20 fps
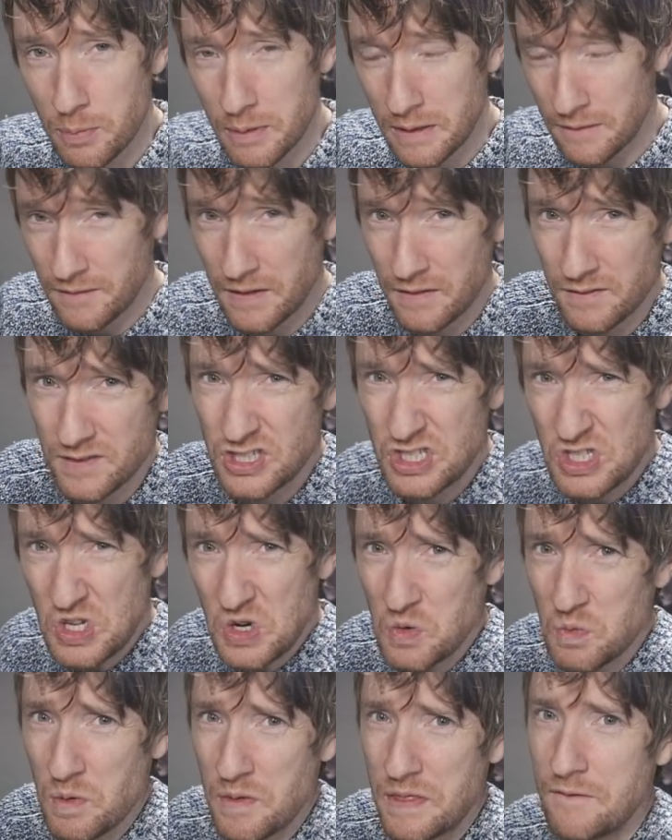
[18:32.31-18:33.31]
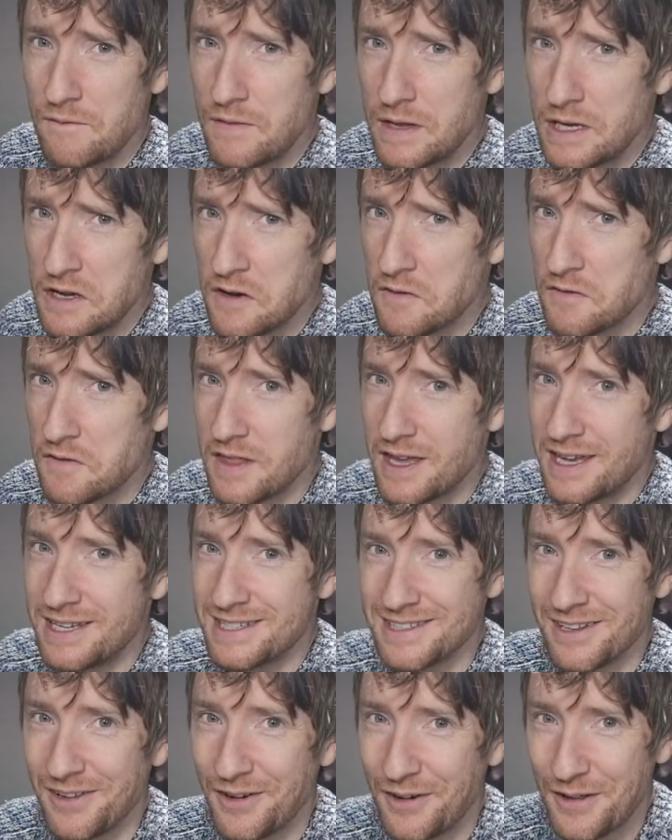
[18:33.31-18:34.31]
And if you've stuck with the video for
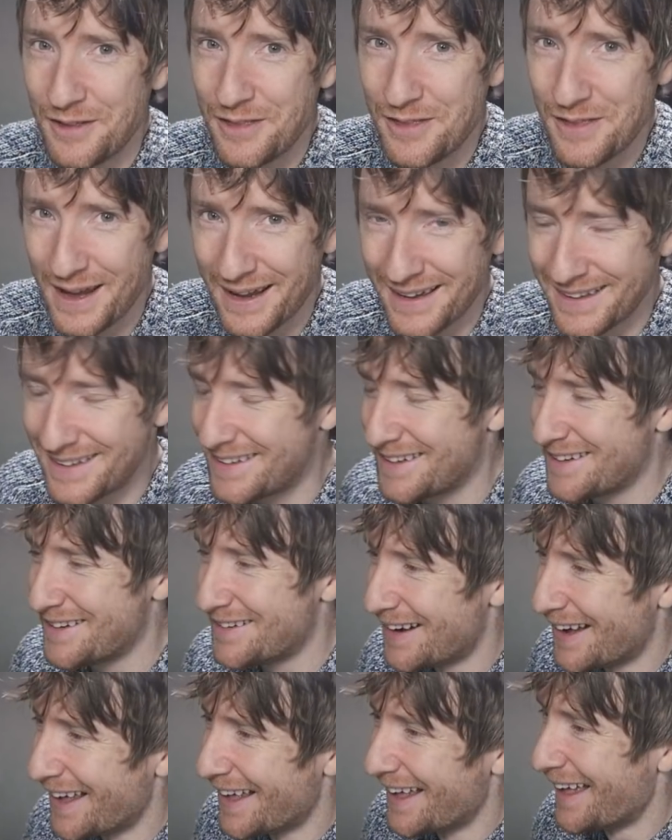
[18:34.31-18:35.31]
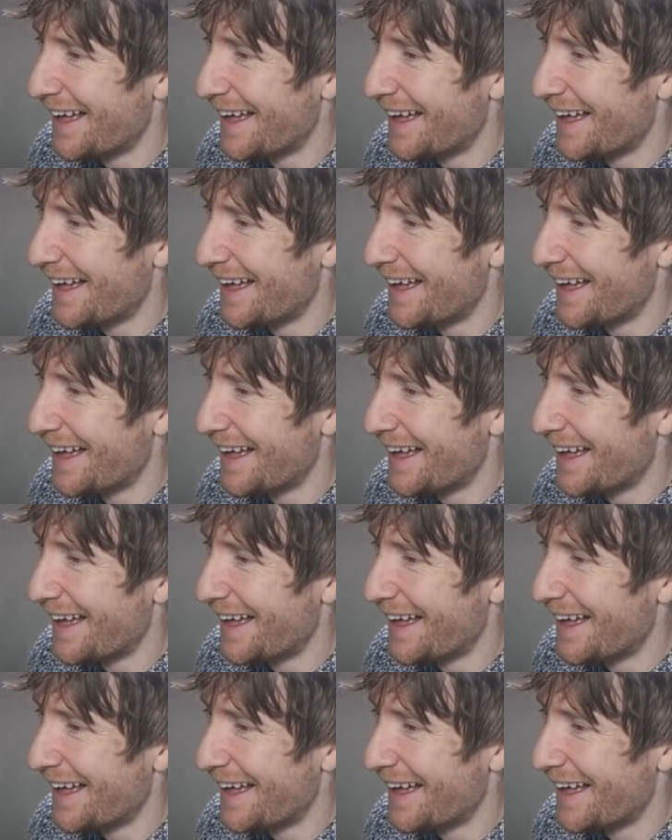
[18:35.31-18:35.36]
this long, thank you.